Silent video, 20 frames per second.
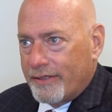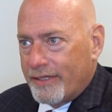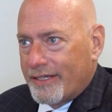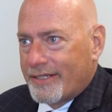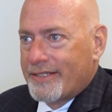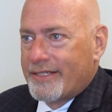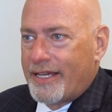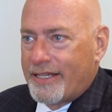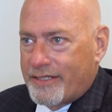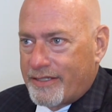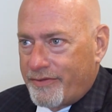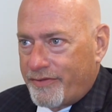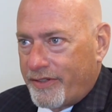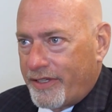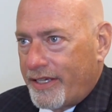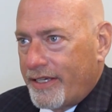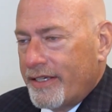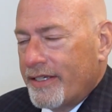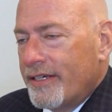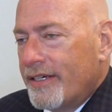
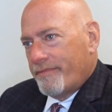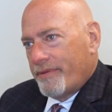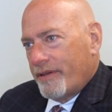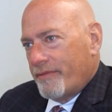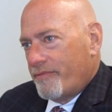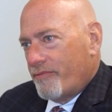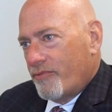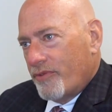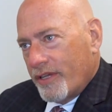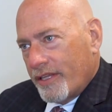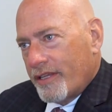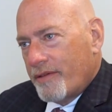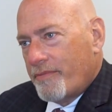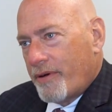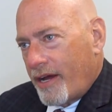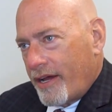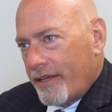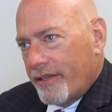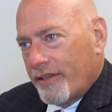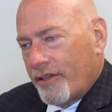excessively, but really
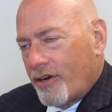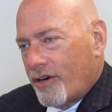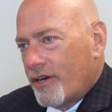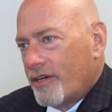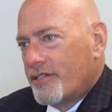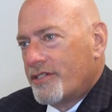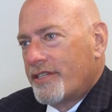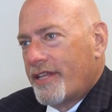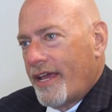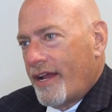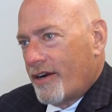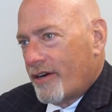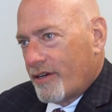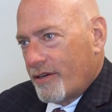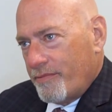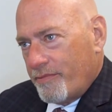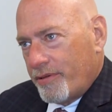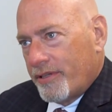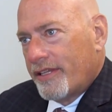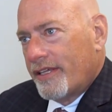by and large, they are
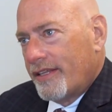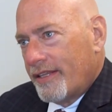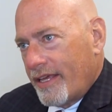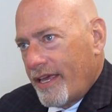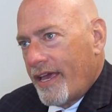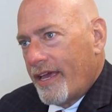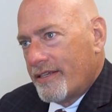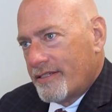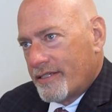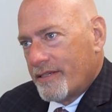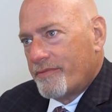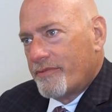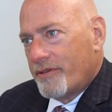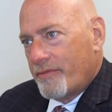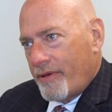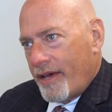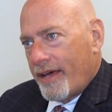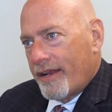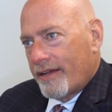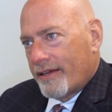completely
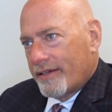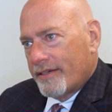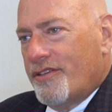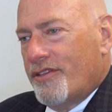asymptomatic.